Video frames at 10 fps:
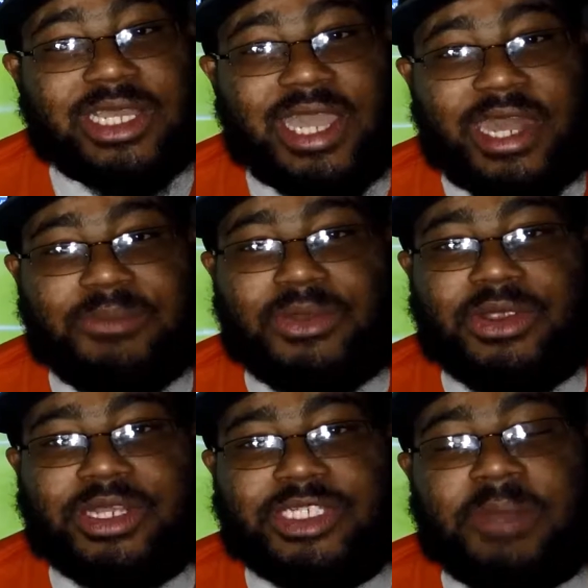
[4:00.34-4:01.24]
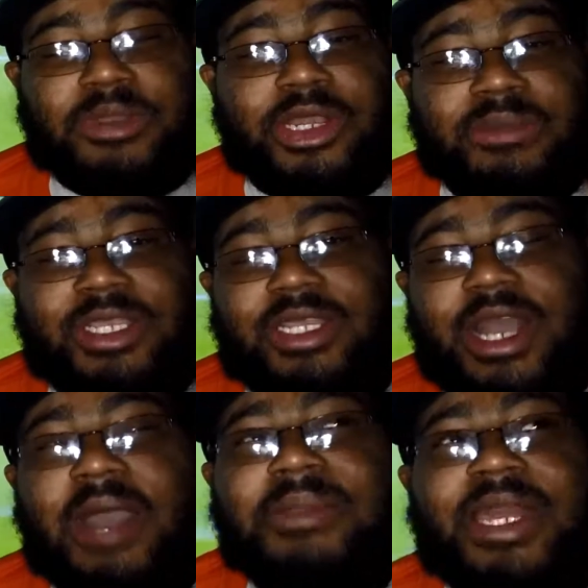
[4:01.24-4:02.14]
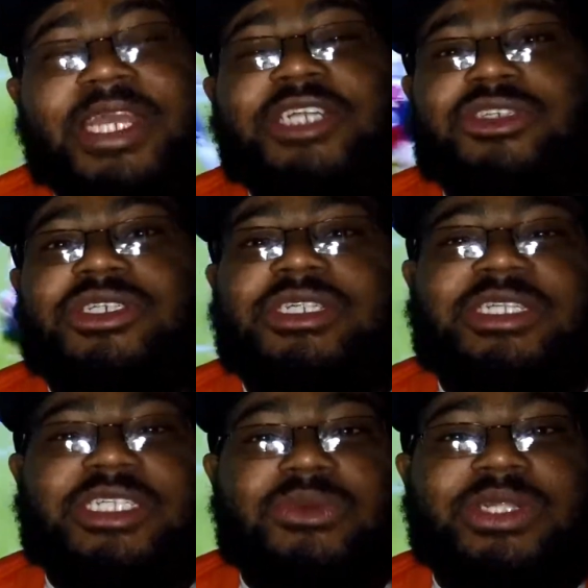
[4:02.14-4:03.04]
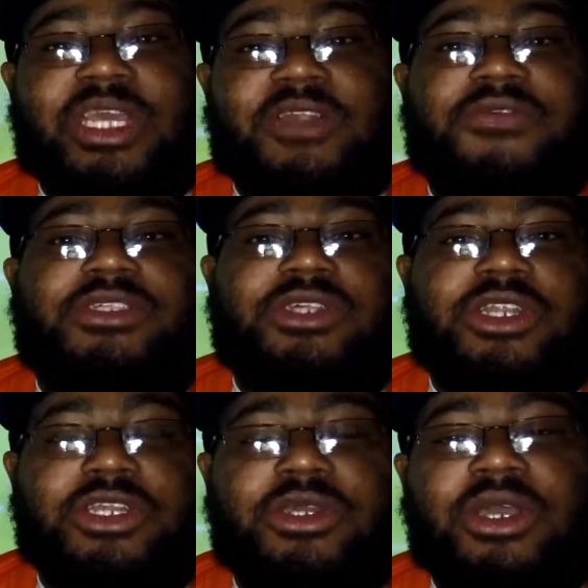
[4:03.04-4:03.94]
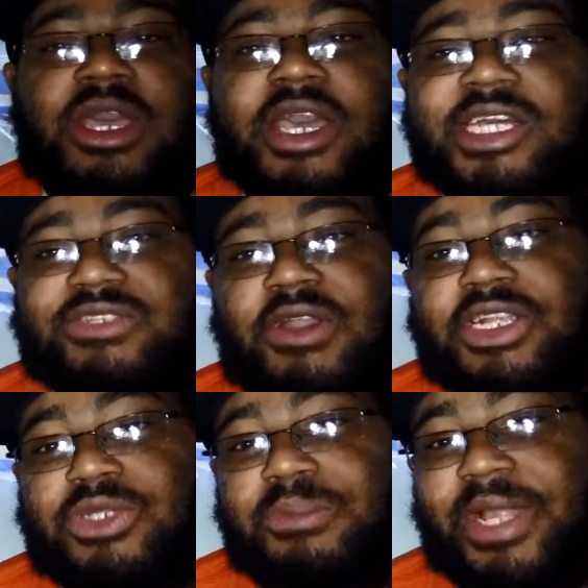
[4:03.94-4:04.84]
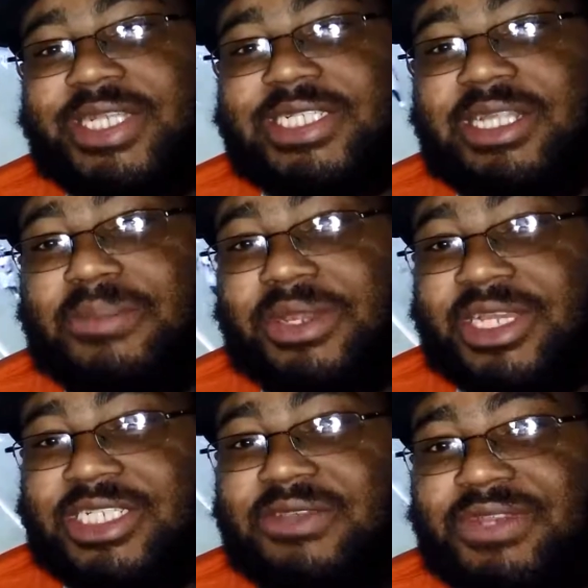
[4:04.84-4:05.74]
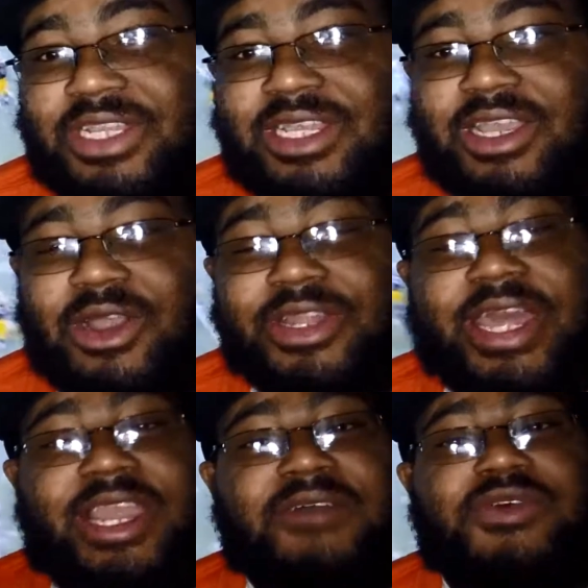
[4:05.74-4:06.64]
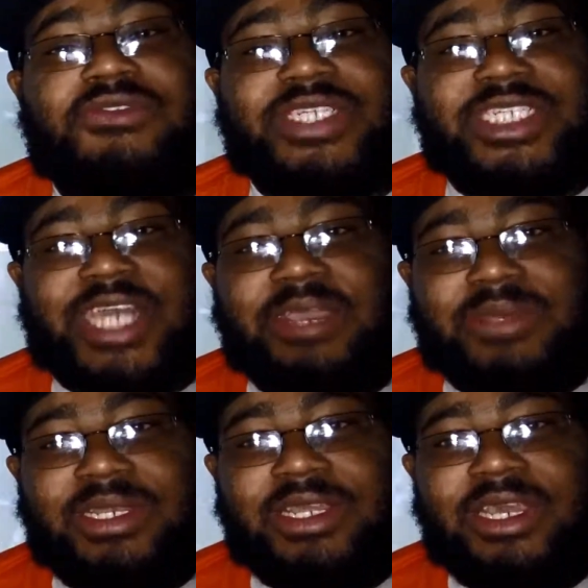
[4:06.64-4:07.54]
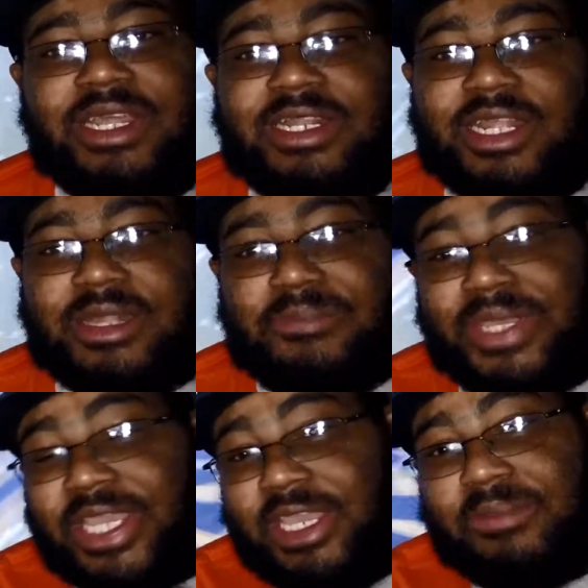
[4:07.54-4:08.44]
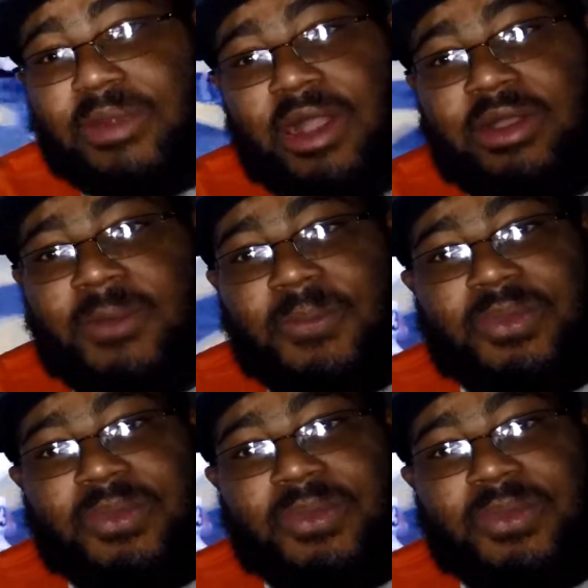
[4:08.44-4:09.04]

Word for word: to be kind of boring. So I'm kind of interested to see what the NFL is going to do as far as replacing the productivity or that level of excitement that the big hit brought,